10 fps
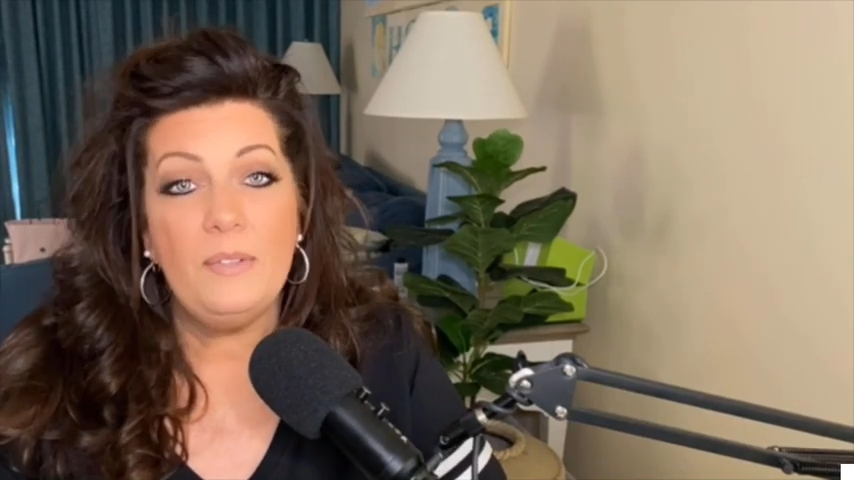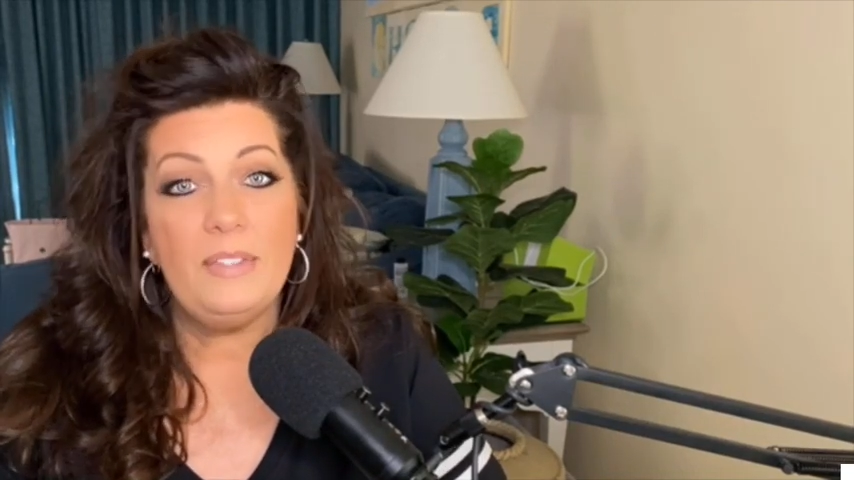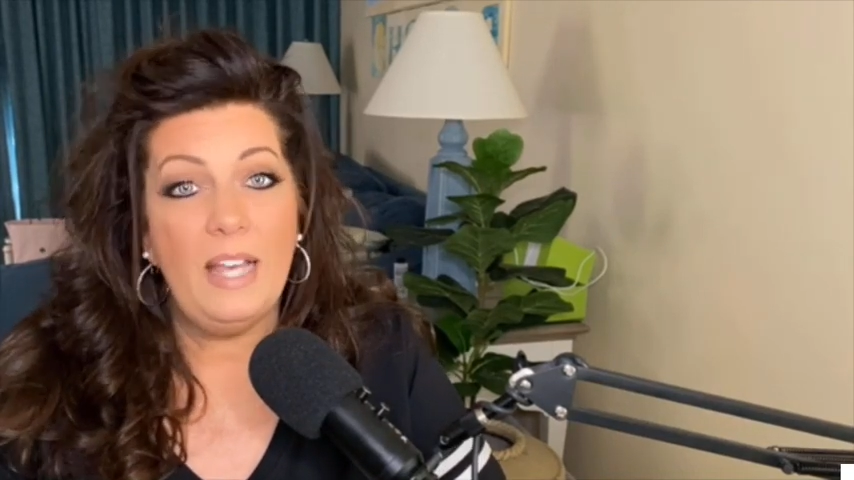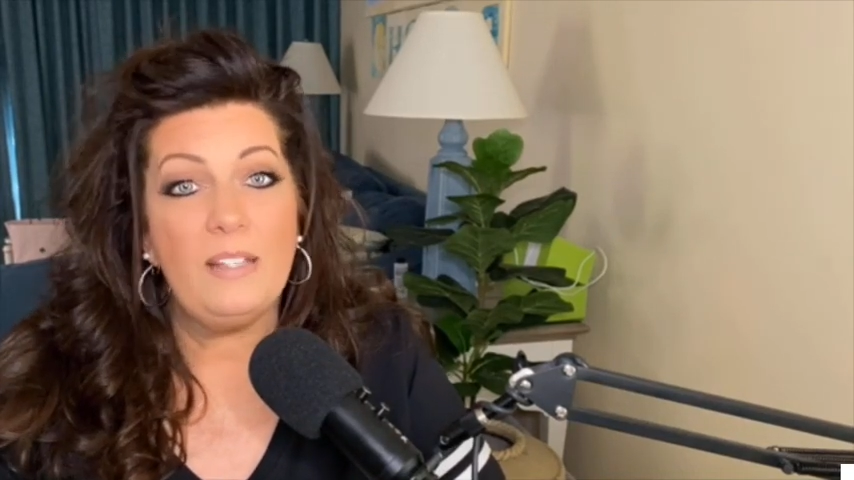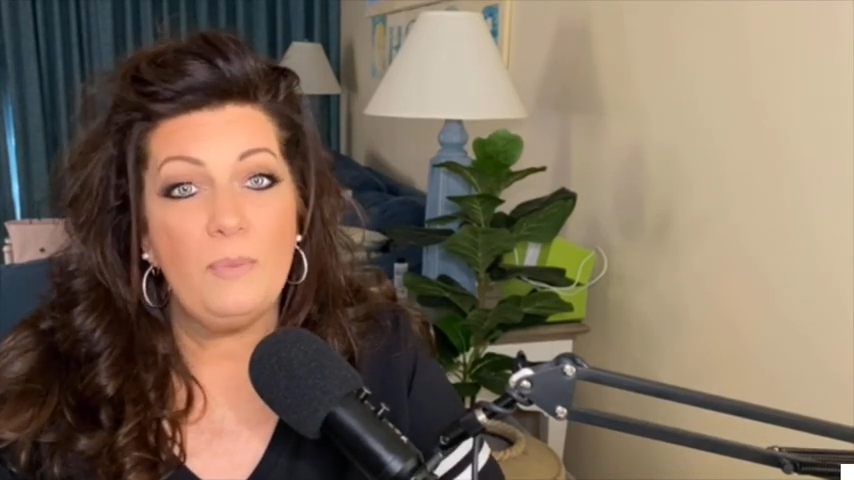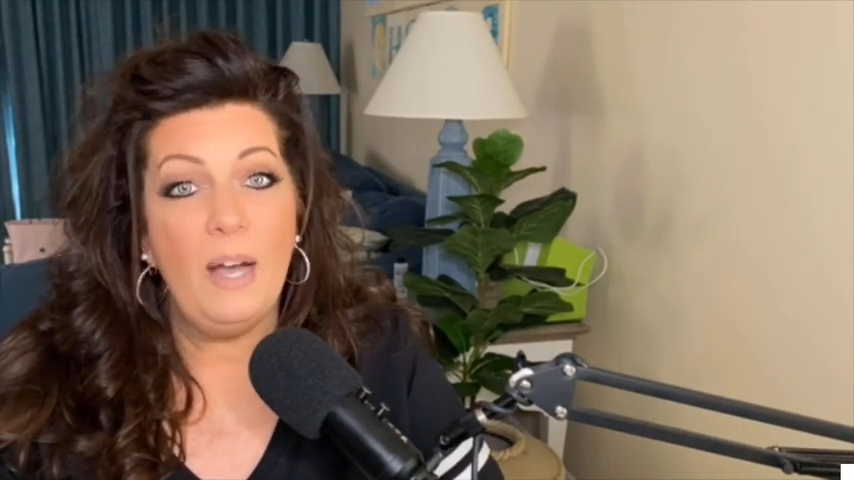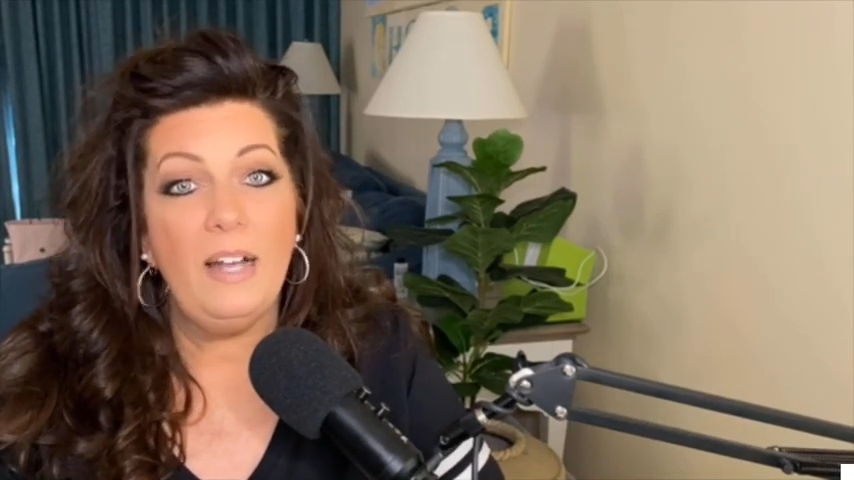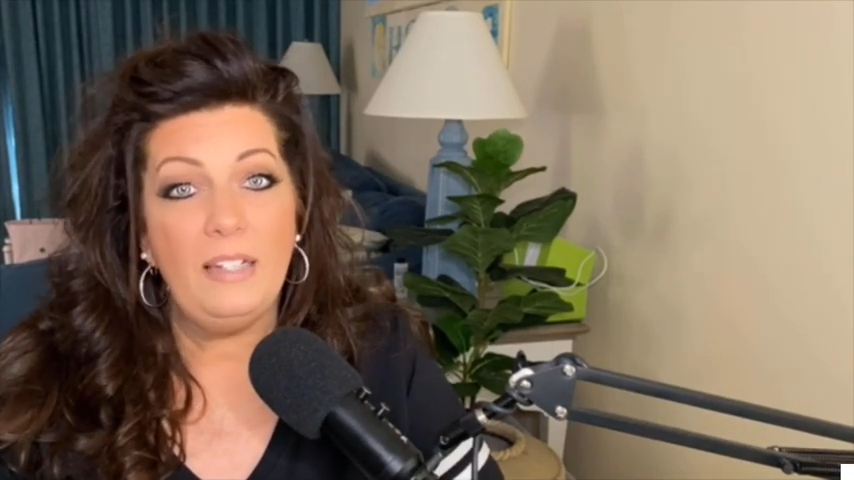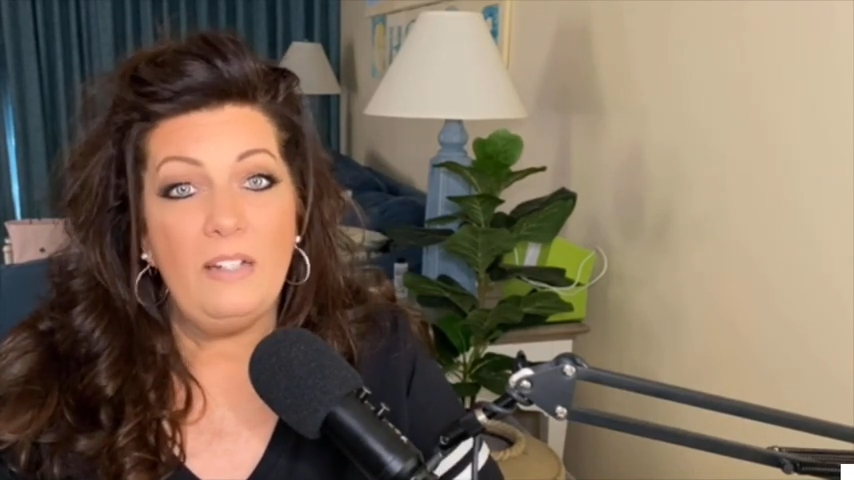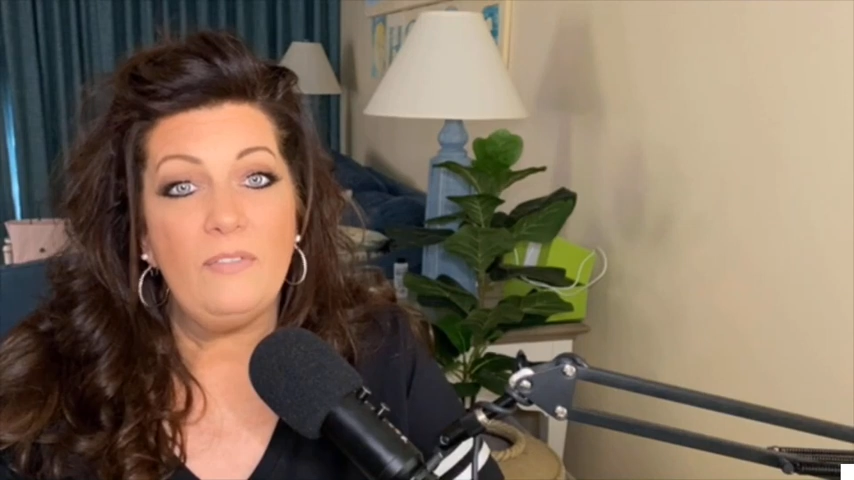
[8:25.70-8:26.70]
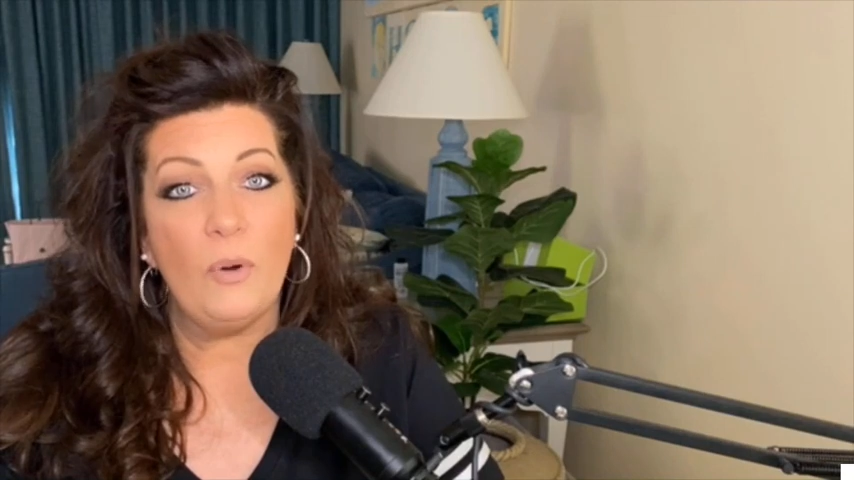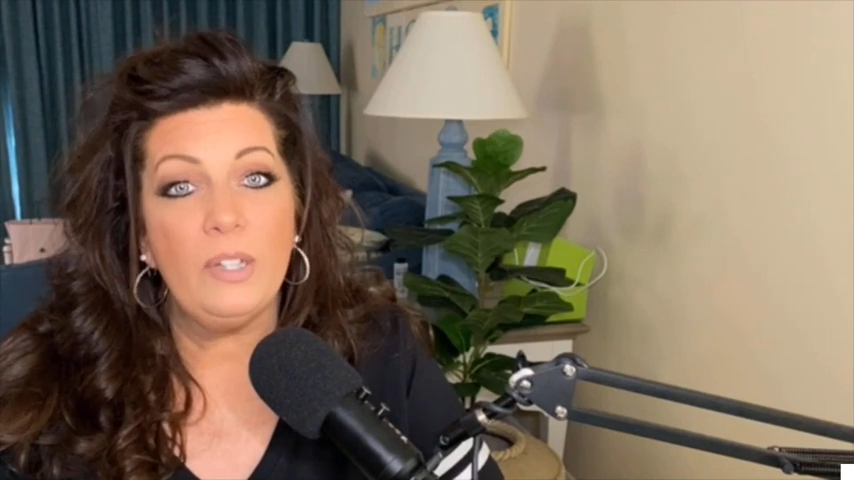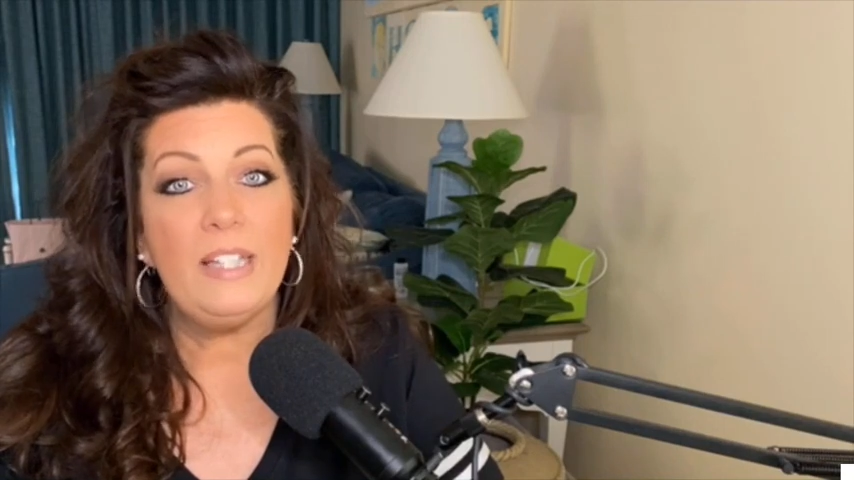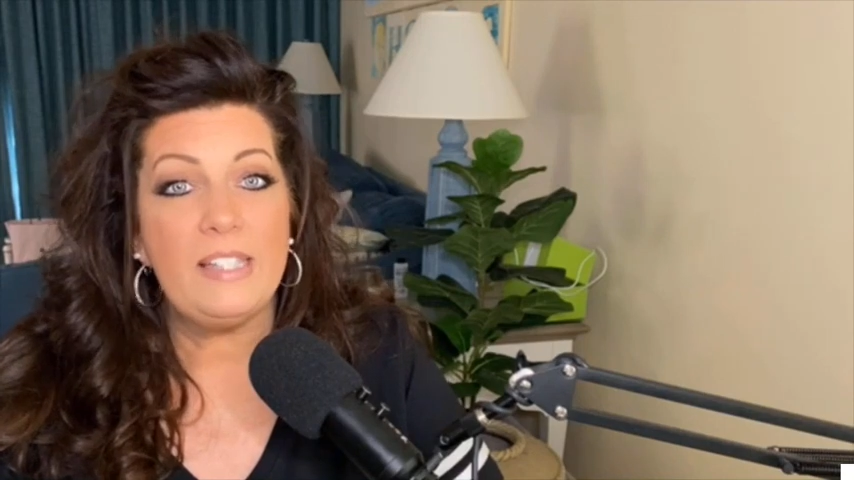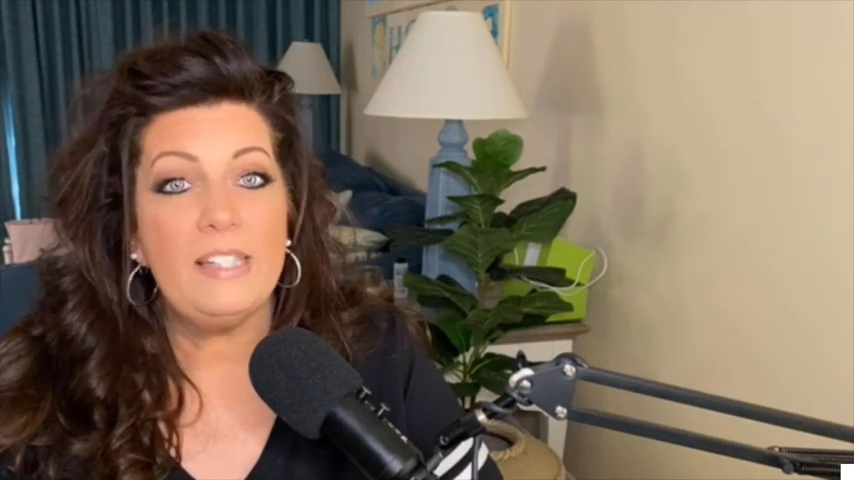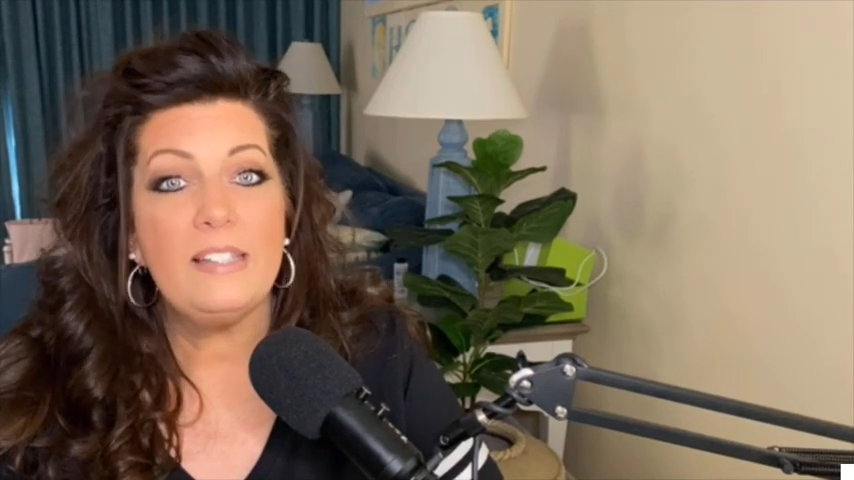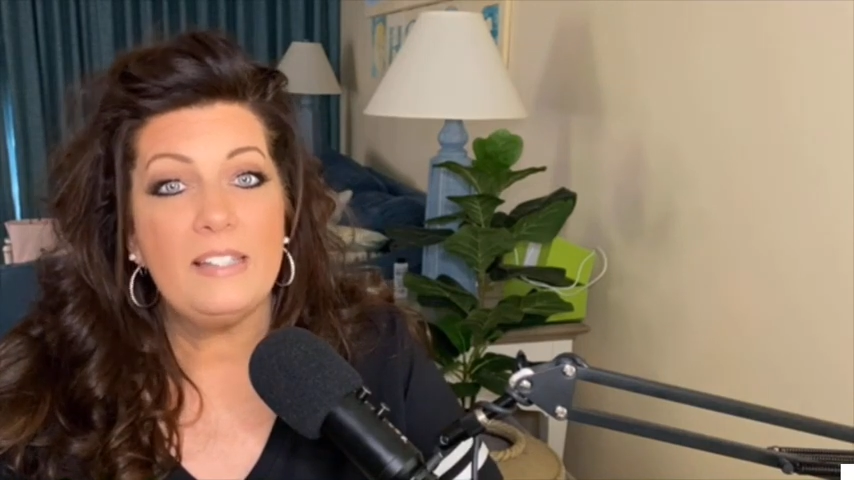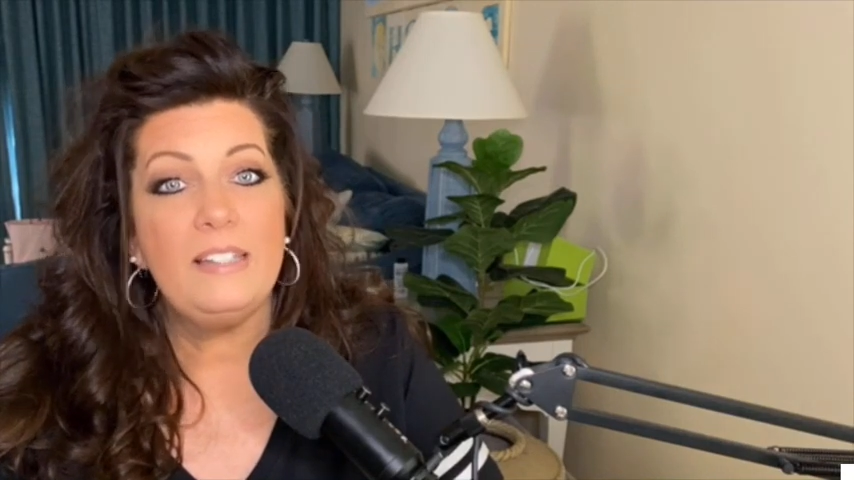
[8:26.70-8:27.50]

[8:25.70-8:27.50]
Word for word: That's why I need four listens